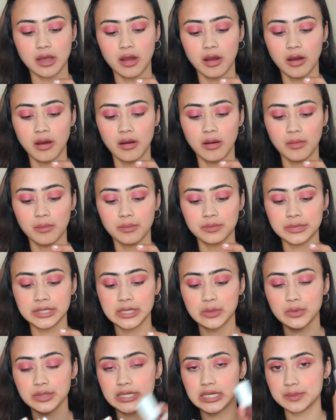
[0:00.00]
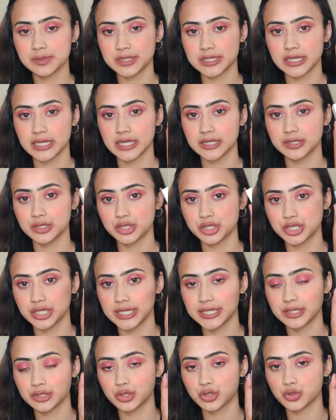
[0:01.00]
liquid lipstick in the
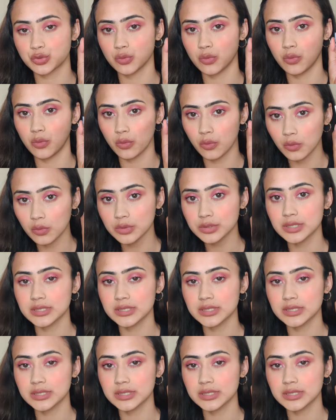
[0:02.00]
shade Soho.